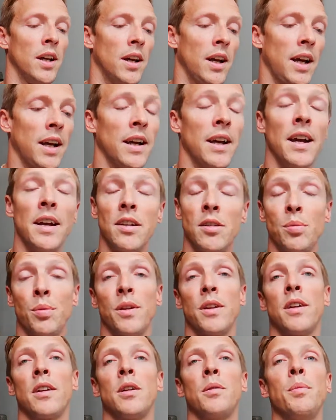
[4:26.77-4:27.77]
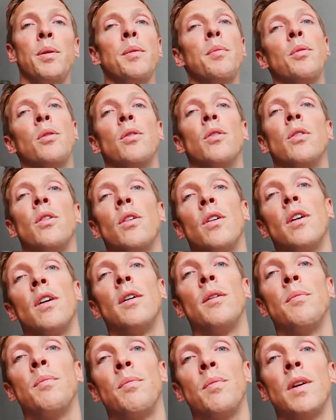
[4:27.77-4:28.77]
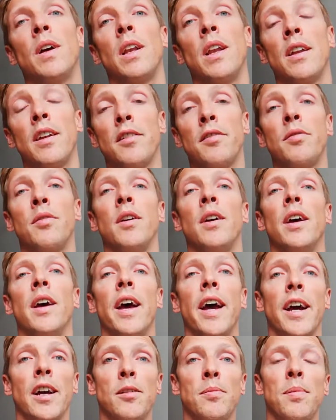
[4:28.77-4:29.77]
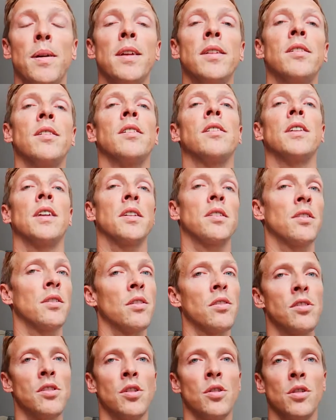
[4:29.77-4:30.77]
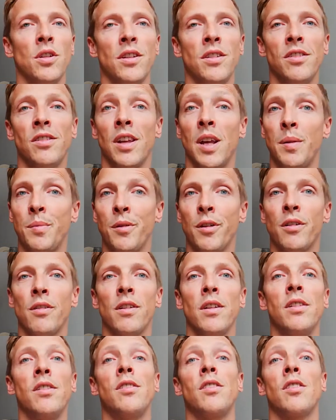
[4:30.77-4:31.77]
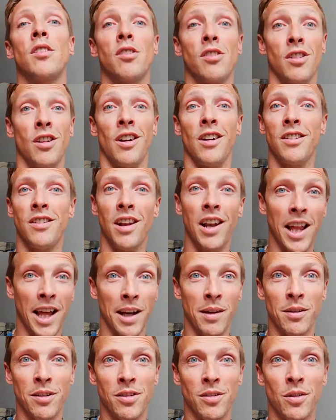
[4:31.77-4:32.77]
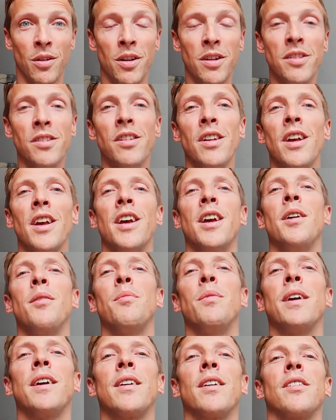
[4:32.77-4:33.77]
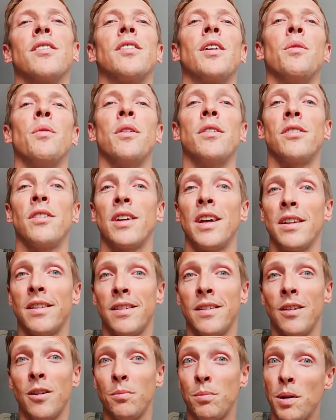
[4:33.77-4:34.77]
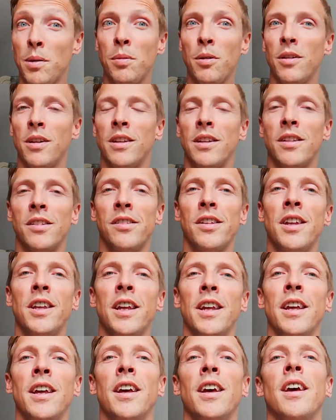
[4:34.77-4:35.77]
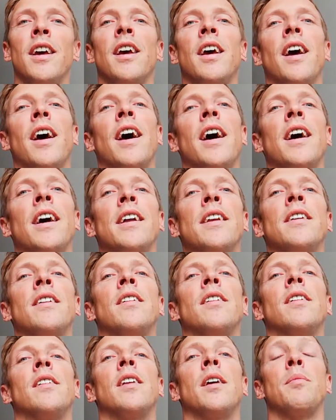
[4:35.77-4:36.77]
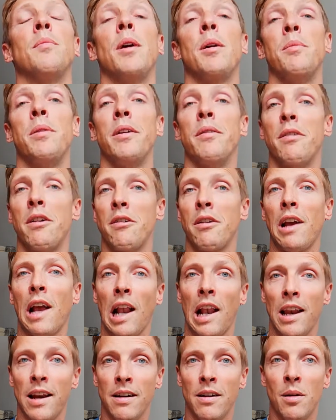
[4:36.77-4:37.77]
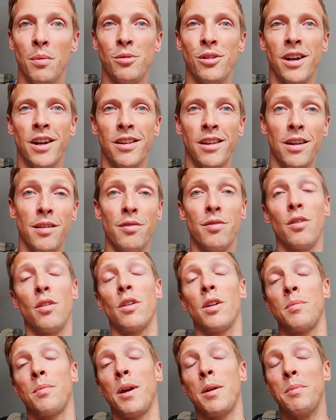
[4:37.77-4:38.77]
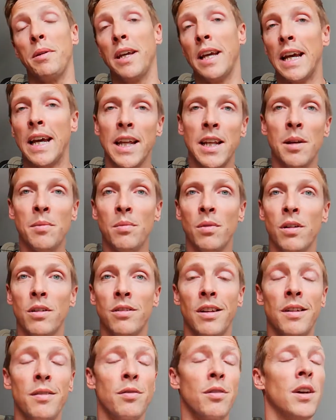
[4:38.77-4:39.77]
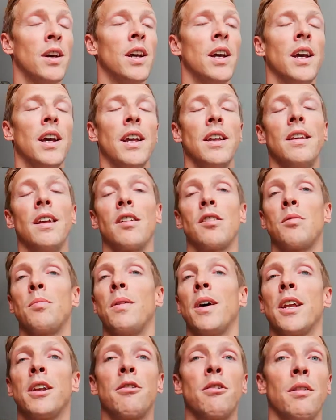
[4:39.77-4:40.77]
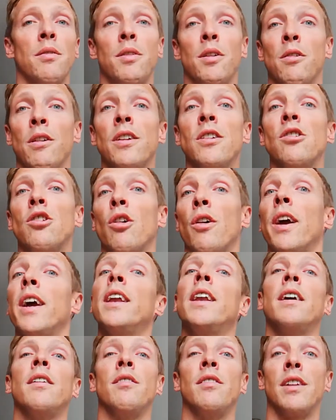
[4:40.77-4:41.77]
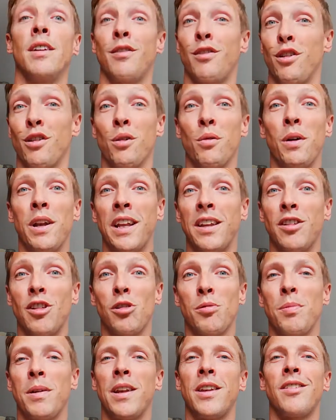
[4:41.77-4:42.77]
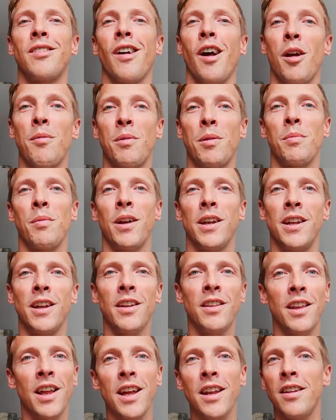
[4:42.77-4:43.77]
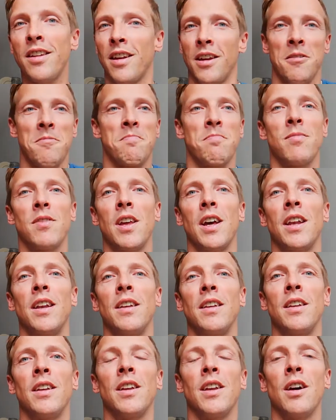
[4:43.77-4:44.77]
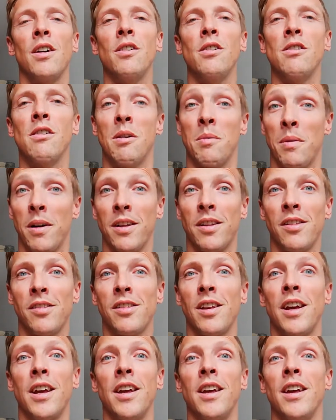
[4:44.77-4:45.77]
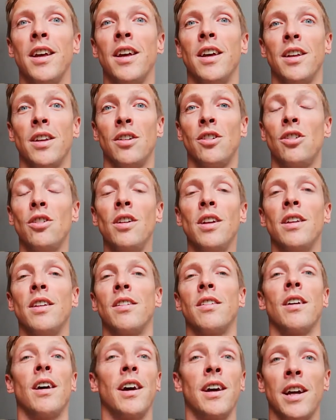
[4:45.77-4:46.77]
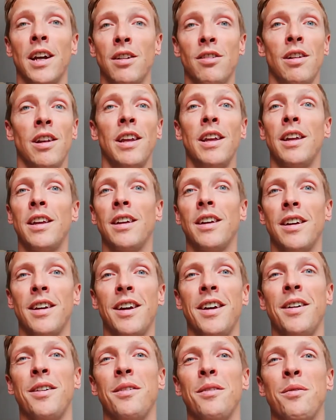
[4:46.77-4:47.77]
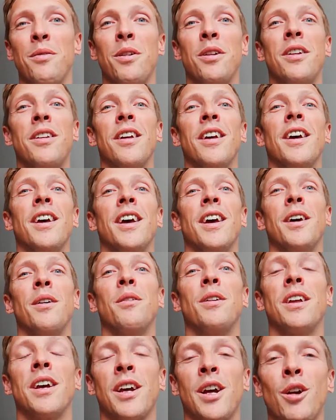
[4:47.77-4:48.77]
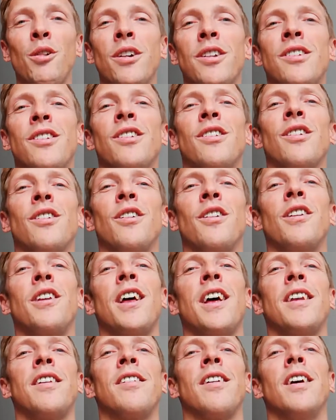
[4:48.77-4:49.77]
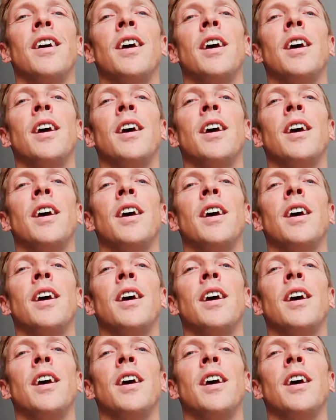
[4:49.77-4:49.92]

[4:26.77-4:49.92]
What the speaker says: engage with other people. A lot of expats, international students, immigrants start the language course because they want to get to know people in the city, and that may be a very clear objective or it may be a hidden motive. It doesn't matter. If you enjoy it and if you're willing to spend time and money on that, then I might say you shouldn't. I actually would encourage you to do that.